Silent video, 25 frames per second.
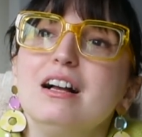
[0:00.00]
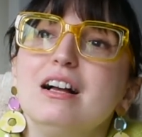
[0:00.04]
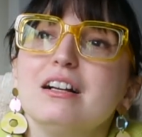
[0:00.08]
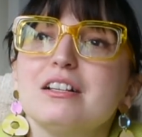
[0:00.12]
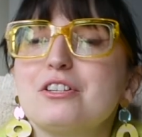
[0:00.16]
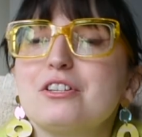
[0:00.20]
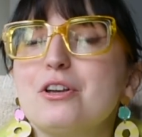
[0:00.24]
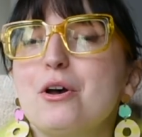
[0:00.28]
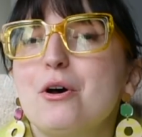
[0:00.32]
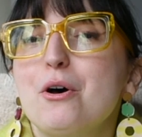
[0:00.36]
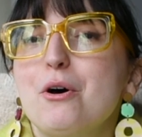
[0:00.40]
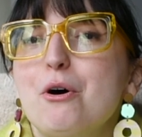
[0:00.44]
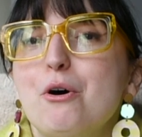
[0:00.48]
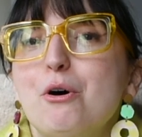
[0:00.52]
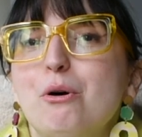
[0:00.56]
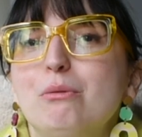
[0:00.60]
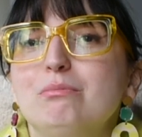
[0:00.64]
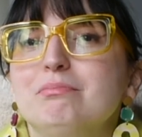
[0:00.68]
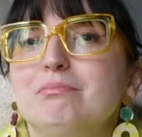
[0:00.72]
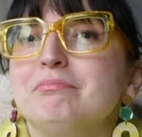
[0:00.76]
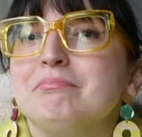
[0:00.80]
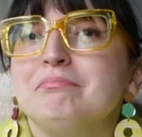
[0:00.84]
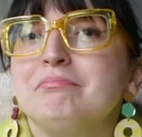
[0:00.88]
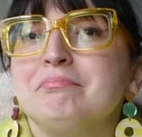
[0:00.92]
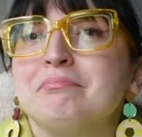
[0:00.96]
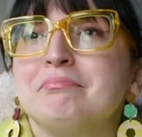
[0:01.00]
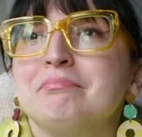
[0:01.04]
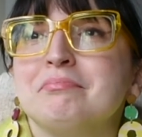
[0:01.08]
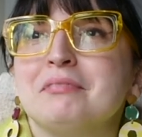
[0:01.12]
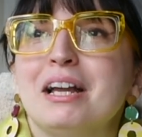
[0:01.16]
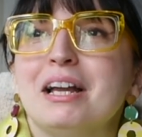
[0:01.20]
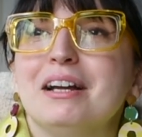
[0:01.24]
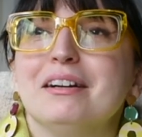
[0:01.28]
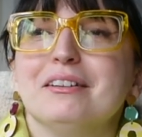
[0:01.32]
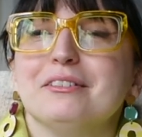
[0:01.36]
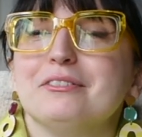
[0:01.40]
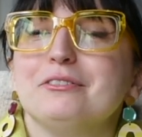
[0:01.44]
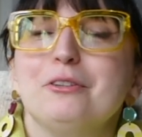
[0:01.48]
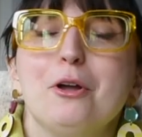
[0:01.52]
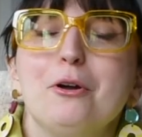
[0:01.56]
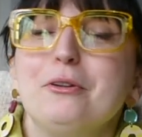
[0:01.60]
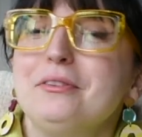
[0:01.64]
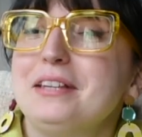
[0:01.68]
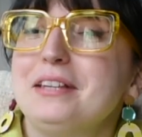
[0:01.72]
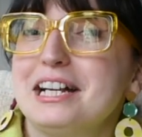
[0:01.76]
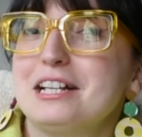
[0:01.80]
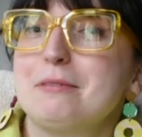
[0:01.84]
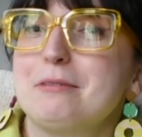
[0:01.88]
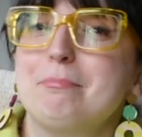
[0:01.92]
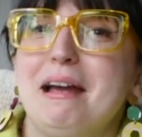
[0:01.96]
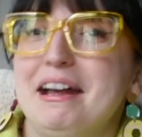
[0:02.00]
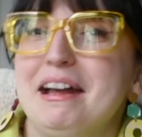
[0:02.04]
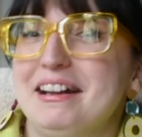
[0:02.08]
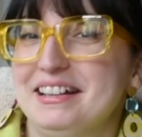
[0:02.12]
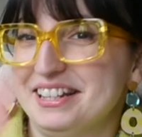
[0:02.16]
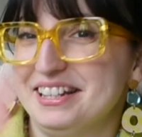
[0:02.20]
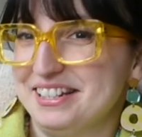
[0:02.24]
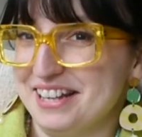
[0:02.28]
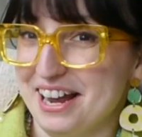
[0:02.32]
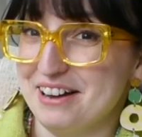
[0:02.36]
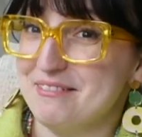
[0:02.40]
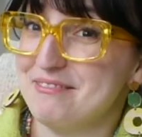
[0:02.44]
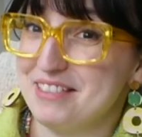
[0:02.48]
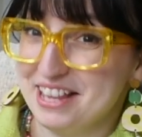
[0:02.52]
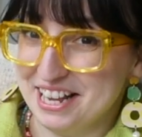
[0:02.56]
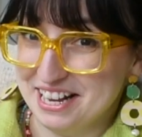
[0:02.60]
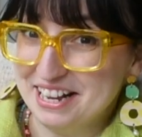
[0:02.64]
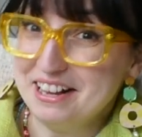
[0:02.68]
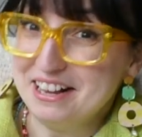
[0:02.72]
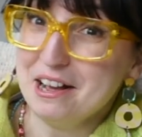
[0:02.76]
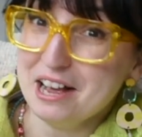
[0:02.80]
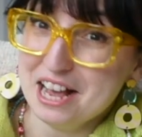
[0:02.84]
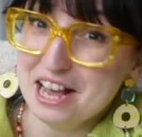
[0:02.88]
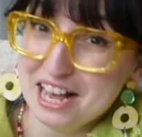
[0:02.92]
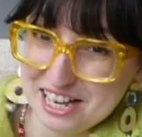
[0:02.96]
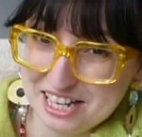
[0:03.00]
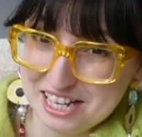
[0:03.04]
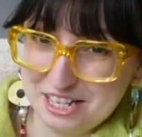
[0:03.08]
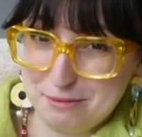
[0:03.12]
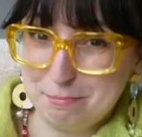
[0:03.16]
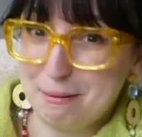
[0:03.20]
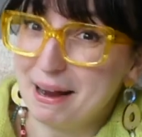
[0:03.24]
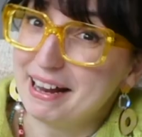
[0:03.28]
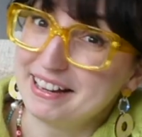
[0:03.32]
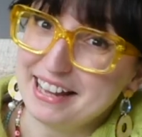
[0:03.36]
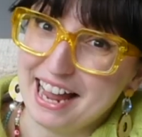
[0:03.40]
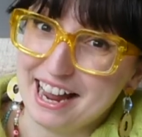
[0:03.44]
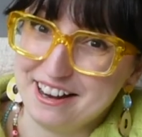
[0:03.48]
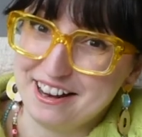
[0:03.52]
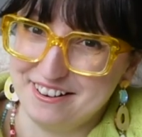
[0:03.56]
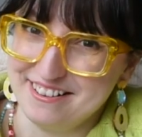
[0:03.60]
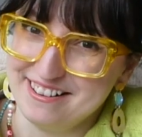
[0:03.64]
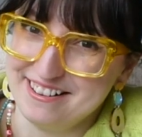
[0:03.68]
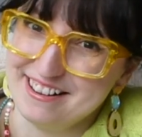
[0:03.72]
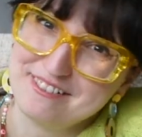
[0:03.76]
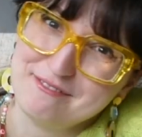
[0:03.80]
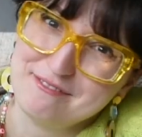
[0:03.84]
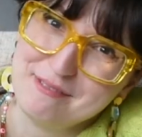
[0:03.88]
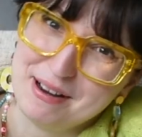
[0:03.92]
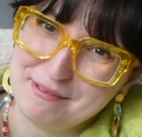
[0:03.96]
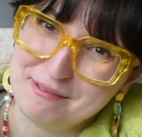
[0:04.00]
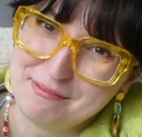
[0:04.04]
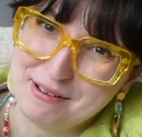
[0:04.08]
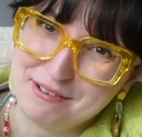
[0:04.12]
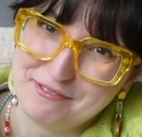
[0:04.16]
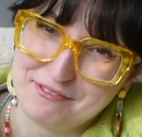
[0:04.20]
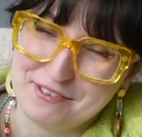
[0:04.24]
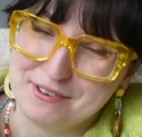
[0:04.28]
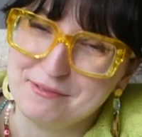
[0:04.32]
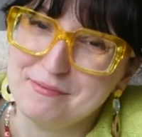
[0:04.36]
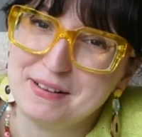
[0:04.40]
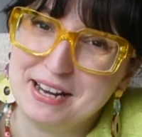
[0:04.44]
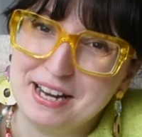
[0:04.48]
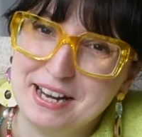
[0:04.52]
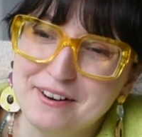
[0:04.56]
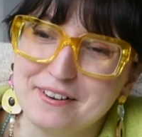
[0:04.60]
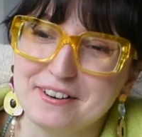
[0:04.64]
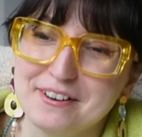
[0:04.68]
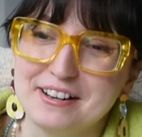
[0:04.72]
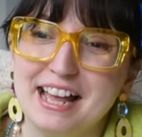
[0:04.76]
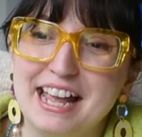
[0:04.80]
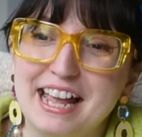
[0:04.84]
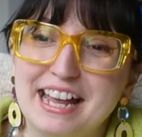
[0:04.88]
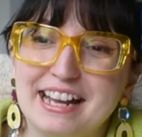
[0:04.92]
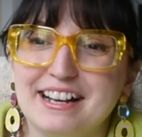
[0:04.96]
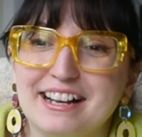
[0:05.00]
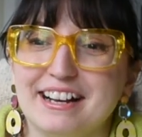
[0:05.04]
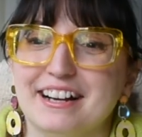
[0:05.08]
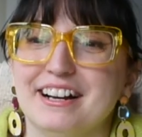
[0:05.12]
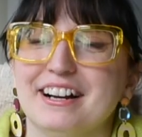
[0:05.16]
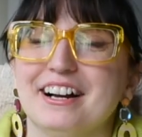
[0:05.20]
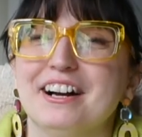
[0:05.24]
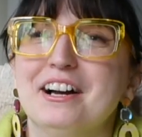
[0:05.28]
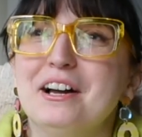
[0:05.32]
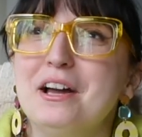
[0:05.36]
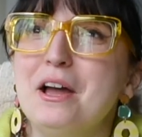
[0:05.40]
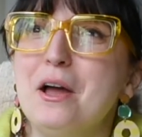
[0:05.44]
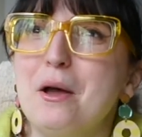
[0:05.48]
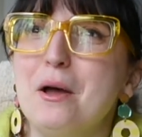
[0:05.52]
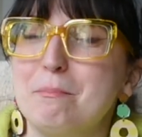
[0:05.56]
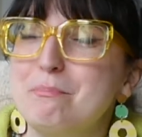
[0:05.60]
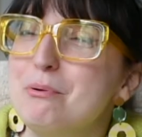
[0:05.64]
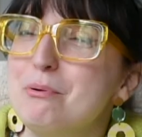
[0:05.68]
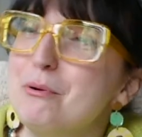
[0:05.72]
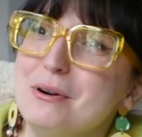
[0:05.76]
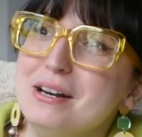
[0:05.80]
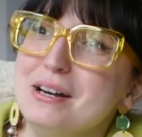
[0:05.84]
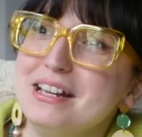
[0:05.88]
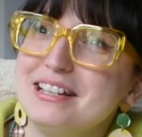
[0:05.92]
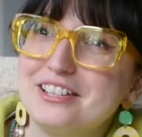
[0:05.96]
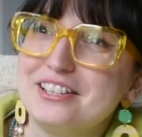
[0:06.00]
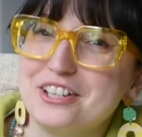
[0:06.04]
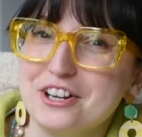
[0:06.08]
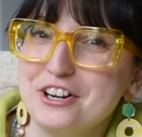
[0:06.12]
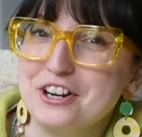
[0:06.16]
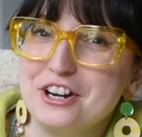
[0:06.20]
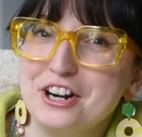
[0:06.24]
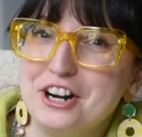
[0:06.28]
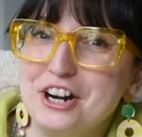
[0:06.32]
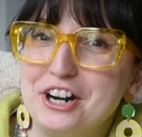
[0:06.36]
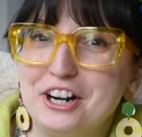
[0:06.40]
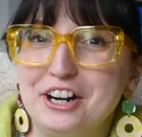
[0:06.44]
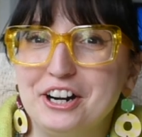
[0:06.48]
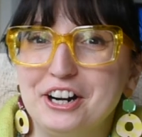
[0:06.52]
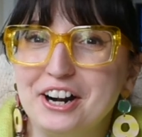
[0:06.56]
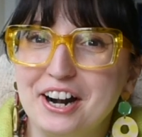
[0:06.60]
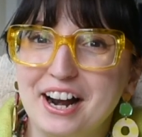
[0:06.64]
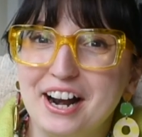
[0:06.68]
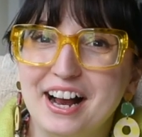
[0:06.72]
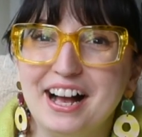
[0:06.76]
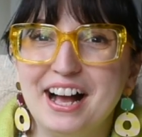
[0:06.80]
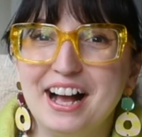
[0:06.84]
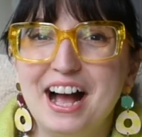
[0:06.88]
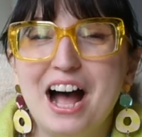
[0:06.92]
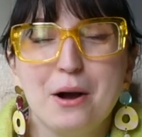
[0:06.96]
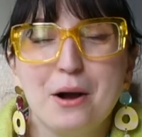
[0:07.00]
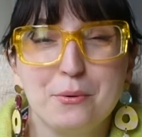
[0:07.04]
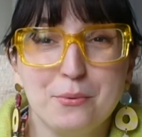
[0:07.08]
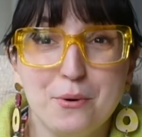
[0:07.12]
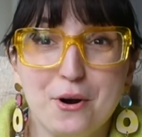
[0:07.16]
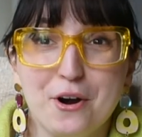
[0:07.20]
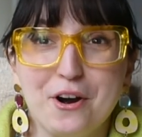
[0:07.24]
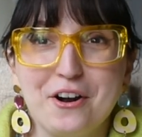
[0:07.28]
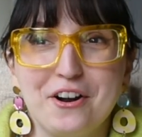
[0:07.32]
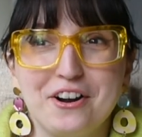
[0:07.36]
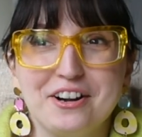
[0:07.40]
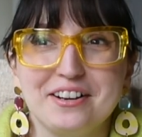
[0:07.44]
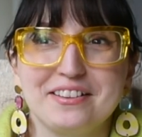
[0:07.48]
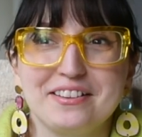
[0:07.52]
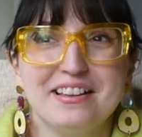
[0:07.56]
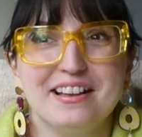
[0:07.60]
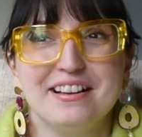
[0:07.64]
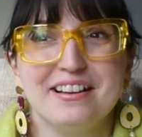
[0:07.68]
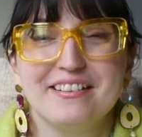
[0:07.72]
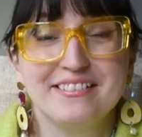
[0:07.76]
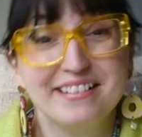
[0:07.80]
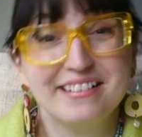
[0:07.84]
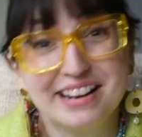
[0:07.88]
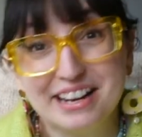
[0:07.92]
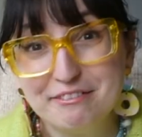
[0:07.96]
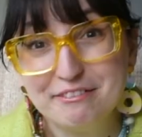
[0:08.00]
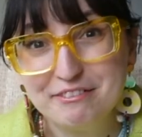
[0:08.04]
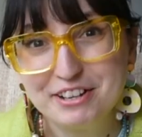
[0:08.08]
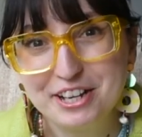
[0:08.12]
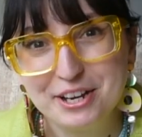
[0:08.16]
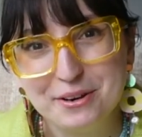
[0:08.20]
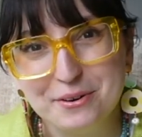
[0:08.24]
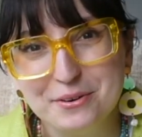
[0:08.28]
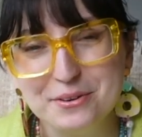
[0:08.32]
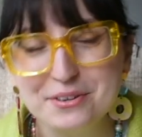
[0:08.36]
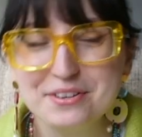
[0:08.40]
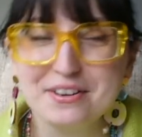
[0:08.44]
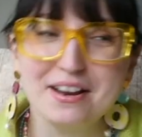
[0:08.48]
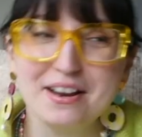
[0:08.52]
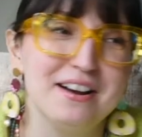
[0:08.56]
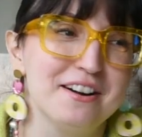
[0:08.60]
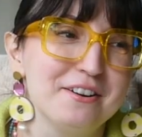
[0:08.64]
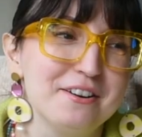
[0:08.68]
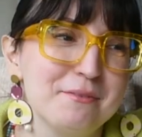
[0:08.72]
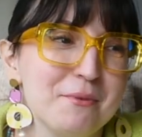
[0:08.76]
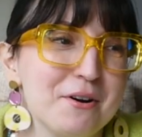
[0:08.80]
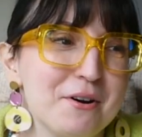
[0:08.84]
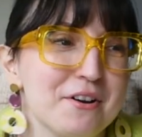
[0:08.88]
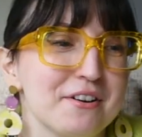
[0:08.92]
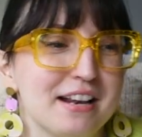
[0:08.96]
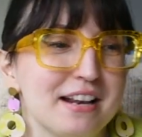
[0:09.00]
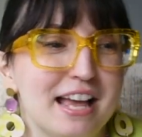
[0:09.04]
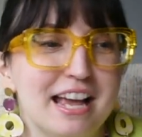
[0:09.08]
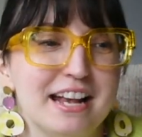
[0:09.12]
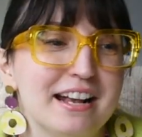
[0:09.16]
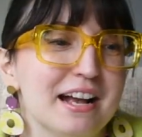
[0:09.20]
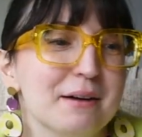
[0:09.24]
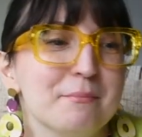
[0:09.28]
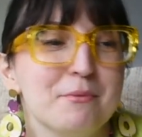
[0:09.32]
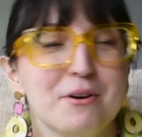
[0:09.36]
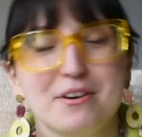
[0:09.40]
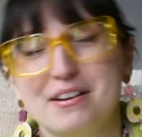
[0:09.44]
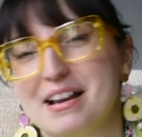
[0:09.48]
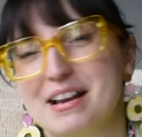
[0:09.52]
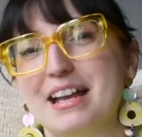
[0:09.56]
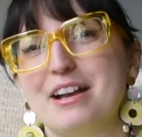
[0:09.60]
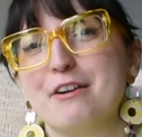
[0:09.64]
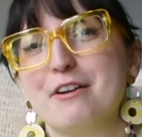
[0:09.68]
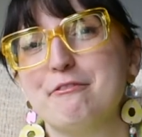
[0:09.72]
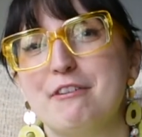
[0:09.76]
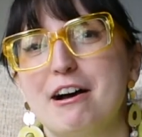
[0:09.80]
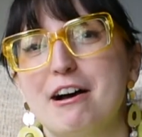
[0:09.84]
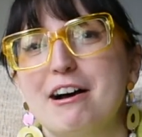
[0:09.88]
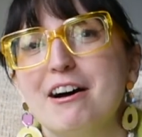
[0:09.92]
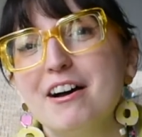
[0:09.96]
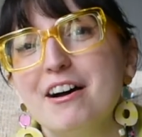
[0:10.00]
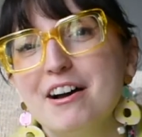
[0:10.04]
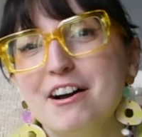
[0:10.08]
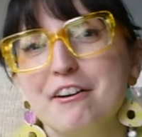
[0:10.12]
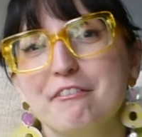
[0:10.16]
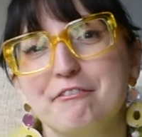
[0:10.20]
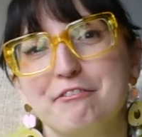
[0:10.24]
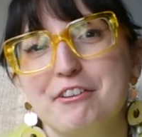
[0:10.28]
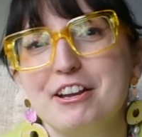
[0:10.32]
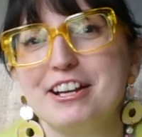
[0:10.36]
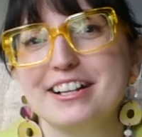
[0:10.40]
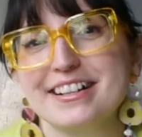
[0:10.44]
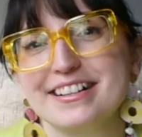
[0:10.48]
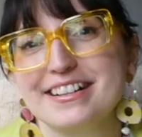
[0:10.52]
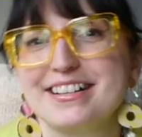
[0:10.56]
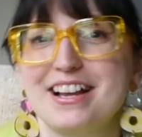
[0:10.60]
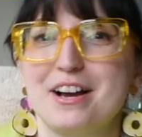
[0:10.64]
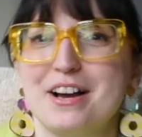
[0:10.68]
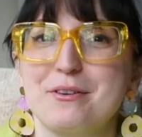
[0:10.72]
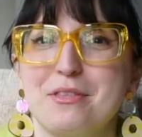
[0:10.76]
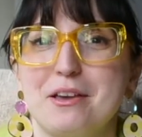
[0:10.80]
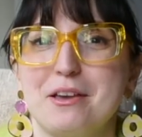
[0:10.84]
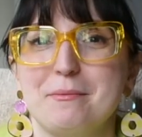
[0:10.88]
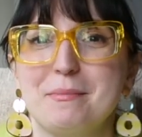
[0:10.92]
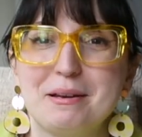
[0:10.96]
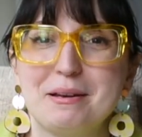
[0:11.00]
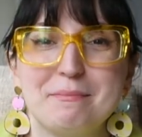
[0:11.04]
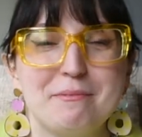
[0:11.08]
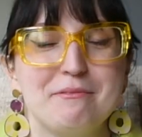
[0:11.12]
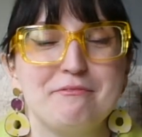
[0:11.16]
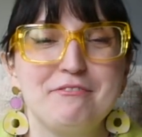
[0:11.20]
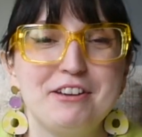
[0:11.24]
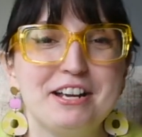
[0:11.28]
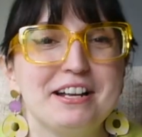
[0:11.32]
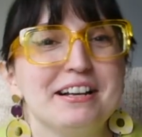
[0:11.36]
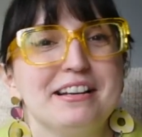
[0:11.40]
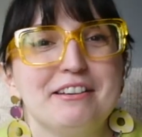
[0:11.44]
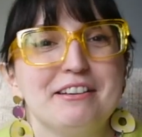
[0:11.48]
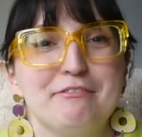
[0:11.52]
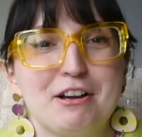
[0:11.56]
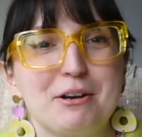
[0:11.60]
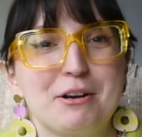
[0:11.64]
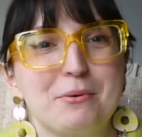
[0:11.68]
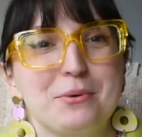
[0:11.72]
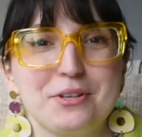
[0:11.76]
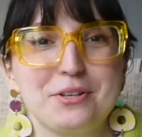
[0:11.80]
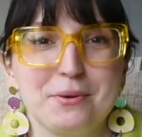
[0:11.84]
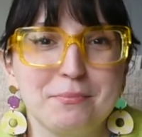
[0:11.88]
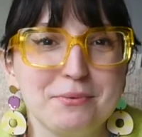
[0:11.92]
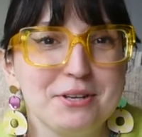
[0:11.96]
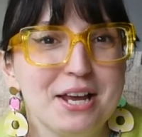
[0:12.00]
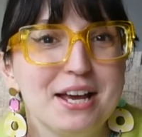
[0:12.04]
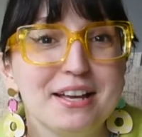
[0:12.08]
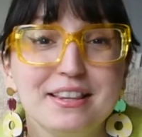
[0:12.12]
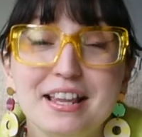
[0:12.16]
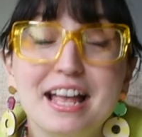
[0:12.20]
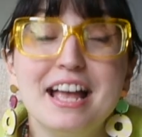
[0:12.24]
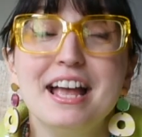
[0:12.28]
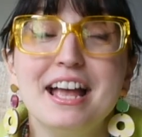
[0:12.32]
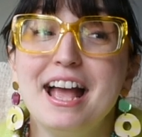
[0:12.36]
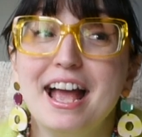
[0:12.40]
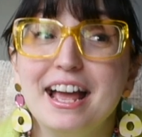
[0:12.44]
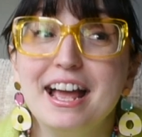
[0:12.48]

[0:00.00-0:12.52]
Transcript: So don't expect something spectacular maybe from me, or like a Pulitzer award reviews are more like a feels, how they made me feel if I was upset.